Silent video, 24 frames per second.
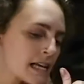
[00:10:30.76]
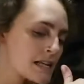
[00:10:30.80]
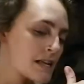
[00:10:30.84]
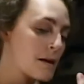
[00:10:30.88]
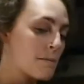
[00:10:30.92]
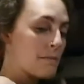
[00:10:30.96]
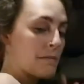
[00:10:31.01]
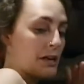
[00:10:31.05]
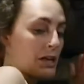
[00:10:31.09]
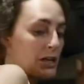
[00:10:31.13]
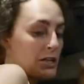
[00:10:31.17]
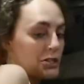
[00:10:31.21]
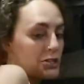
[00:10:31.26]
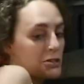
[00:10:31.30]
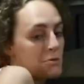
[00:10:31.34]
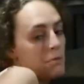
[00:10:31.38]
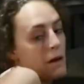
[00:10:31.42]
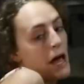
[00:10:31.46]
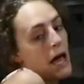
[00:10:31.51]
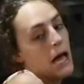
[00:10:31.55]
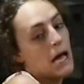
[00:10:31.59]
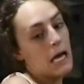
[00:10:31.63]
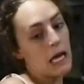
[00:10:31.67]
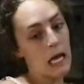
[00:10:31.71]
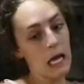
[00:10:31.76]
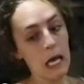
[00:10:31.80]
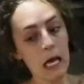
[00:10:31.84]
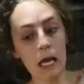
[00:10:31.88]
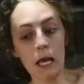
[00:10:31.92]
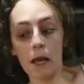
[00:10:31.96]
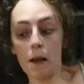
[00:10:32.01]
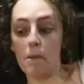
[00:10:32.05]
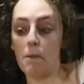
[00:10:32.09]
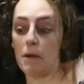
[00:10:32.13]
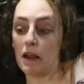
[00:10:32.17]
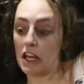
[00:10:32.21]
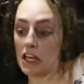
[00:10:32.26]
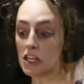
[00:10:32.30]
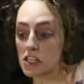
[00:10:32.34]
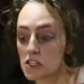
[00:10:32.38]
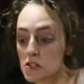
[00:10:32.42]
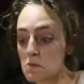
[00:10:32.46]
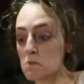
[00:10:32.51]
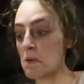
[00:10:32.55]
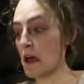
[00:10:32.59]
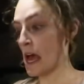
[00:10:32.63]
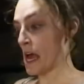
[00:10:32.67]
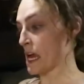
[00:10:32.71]
Get my kitchen back. I get my
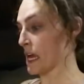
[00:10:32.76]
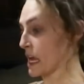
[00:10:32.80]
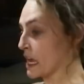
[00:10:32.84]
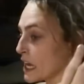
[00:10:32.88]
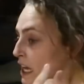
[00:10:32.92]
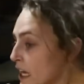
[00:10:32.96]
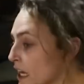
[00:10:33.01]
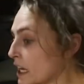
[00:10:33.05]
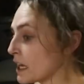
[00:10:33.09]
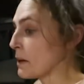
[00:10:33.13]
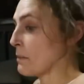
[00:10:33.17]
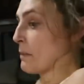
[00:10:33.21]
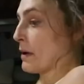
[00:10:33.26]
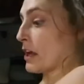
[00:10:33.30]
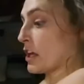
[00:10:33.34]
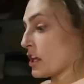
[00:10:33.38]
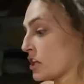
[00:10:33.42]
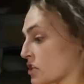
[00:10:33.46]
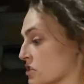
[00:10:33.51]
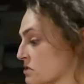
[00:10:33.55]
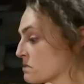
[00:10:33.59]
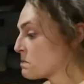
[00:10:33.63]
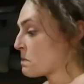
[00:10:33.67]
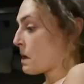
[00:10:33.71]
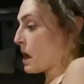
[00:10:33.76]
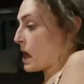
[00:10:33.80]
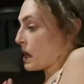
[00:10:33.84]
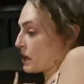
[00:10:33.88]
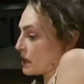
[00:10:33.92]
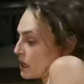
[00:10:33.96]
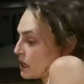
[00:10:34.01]
kitchen back. Kitchen back.